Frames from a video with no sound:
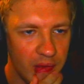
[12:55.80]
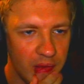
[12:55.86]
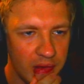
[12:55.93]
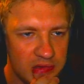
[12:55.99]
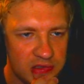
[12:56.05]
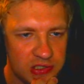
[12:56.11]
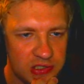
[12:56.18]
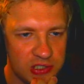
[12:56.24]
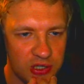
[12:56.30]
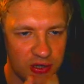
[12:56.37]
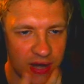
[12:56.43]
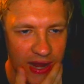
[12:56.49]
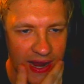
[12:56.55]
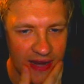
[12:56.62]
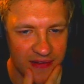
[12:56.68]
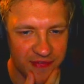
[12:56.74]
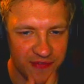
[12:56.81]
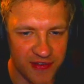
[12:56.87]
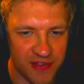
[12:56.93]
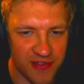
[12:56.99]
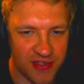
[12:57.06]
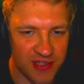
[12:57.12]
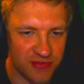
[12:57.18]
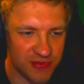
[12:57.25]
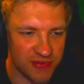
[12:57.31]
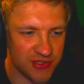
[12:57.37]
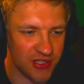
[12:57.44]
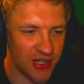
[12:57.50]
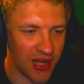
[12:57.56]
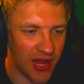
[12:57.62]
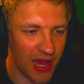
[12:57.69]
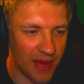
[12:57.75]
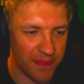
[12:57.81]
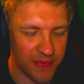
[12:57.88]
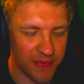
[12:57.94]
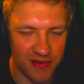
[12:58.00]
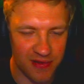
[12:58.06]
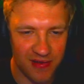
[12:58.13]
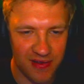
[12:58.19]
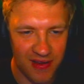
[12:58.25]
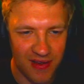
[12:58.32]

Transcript: So I had a feeling this was going to happen.